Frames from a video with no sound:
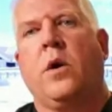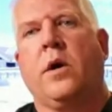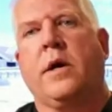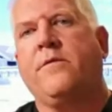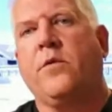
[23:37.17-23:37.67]

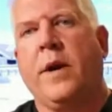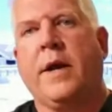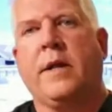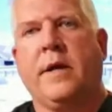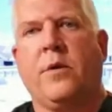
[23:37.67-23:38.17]
cover
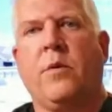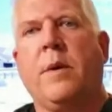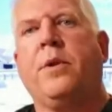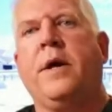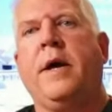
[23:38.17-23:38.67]
wrinkling and
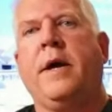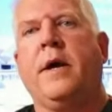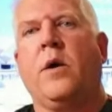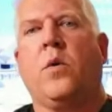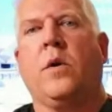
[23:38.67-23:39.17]

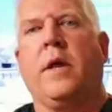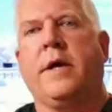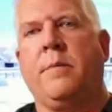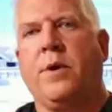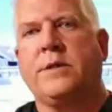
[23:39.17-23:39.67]
rippling, or
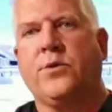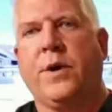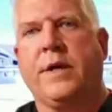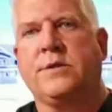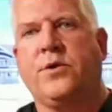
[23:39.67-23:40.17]
like in breast
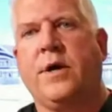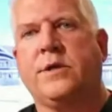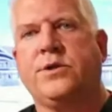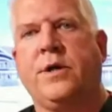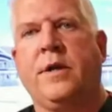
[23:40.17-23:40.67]

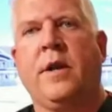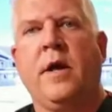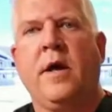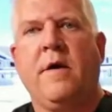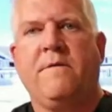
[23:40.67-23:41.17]
reconstruction,
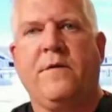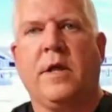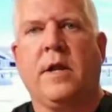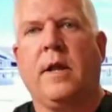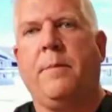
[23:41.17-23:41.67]

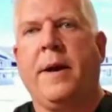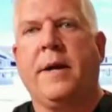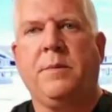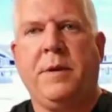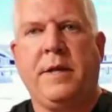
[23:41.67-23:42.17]
fill in a
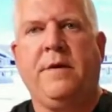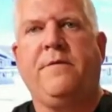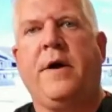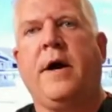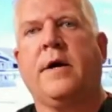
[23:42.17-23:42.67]
lumpectomy
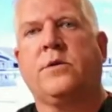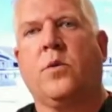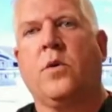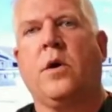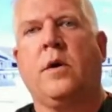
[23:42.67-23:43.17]
defect
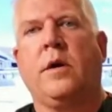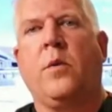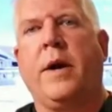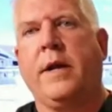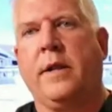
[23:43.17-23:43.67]
or
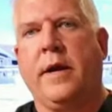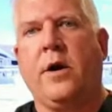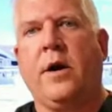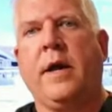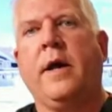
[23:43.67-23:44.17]

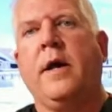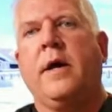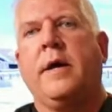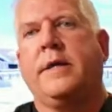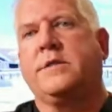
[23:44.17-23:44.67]
irregularity.
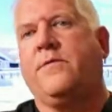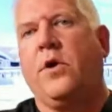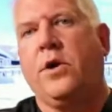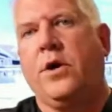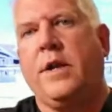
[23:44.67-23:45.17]
It's
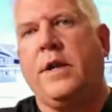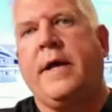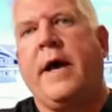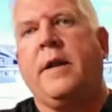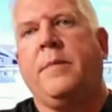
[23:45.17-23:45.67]
very good at
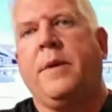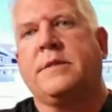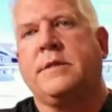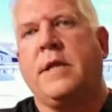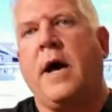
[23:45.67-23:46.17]
that.
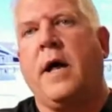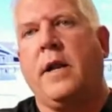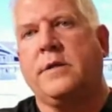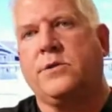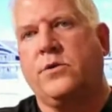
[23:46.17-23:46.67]
It's
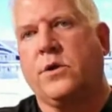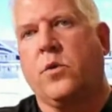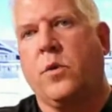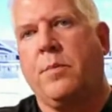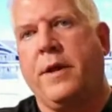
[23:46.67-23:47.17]
not a
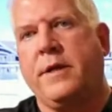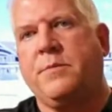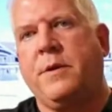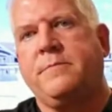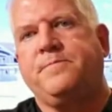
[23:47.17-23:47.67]
surgical replacement.